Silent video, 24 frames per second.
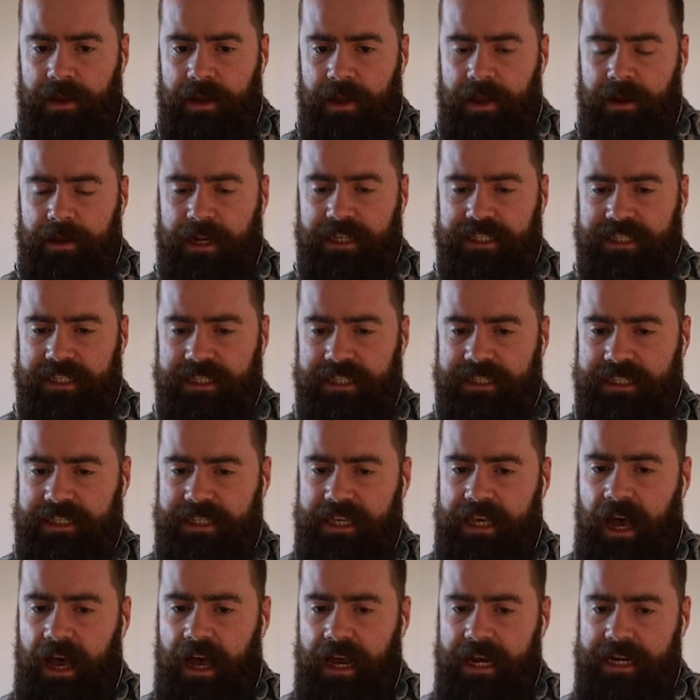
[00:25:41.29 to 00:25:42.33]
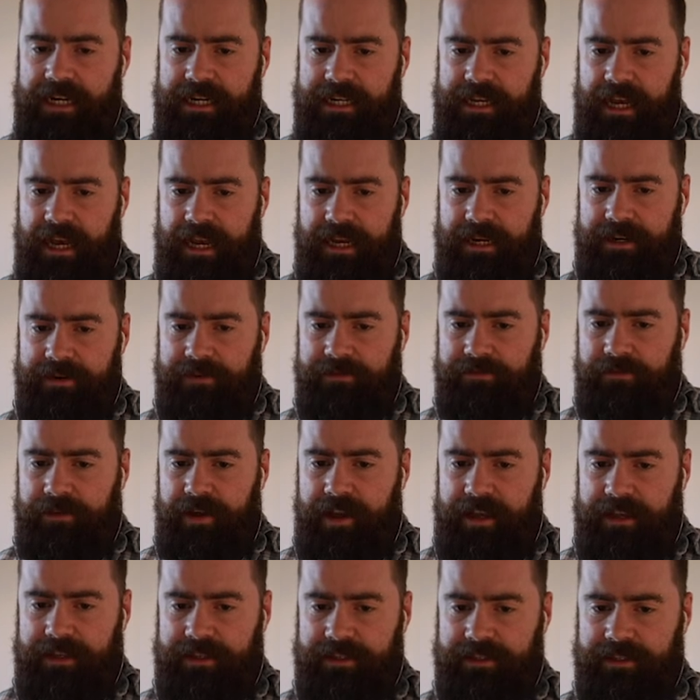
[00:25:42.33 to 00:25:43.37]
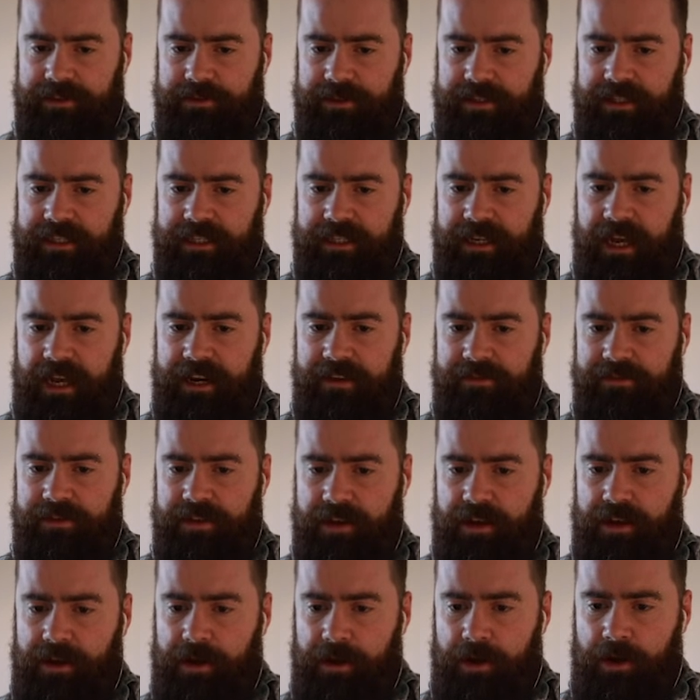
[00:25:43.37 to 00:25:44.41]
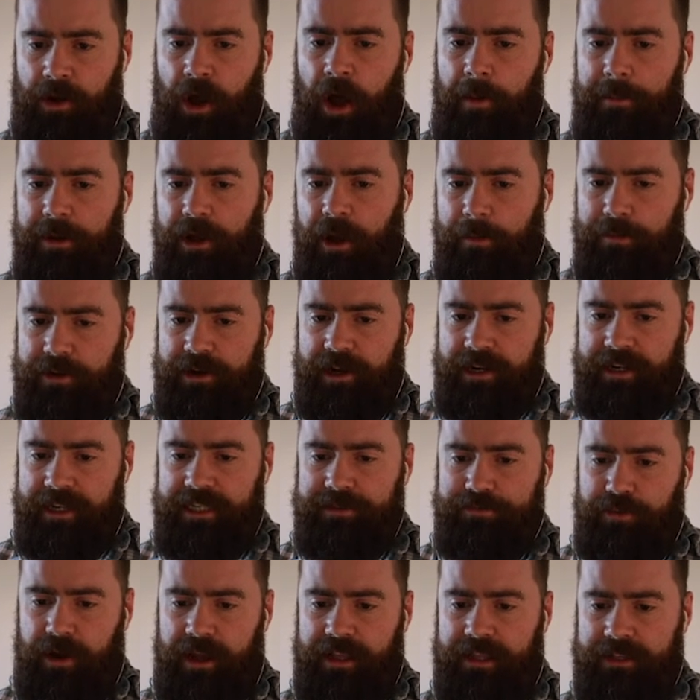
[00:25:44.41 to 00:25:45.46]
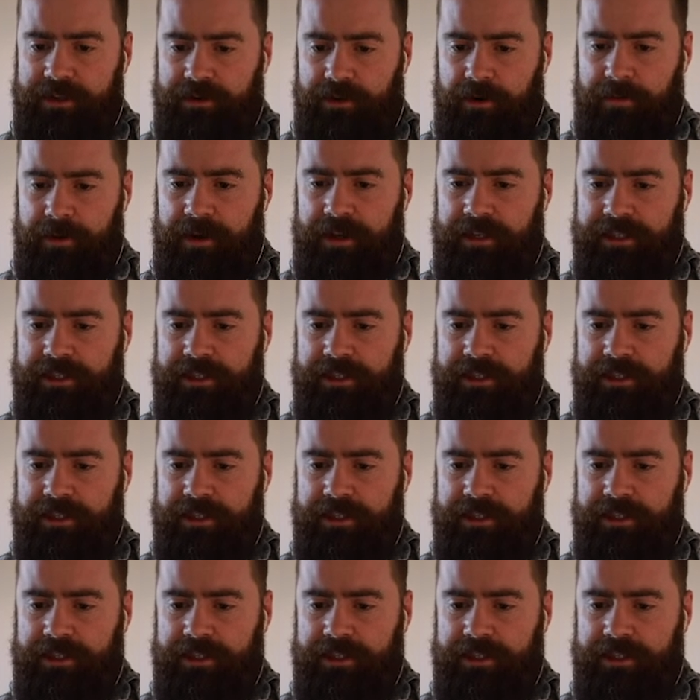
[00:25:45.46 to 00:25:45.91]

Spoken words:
Because this is the ideate phase. So this is kind of the coming up with ideas, brainstorming.